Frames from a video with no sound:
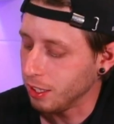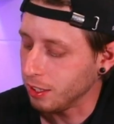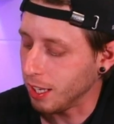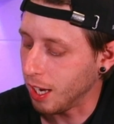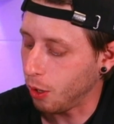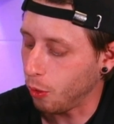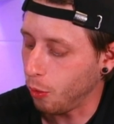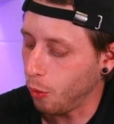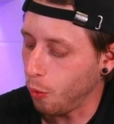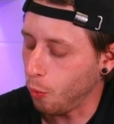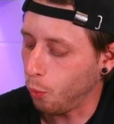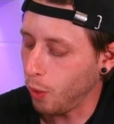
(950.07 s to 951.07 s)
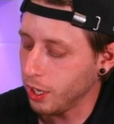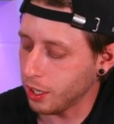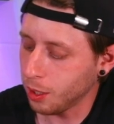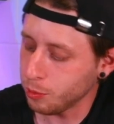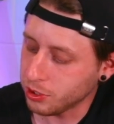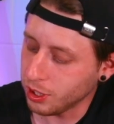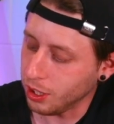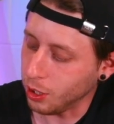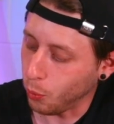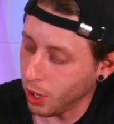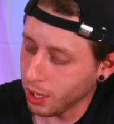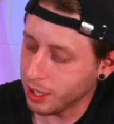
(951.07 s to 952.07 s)
Now, when it comes to the
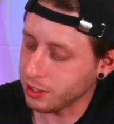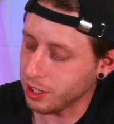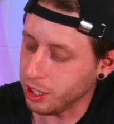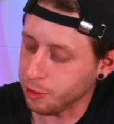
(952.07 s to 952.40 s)
workings of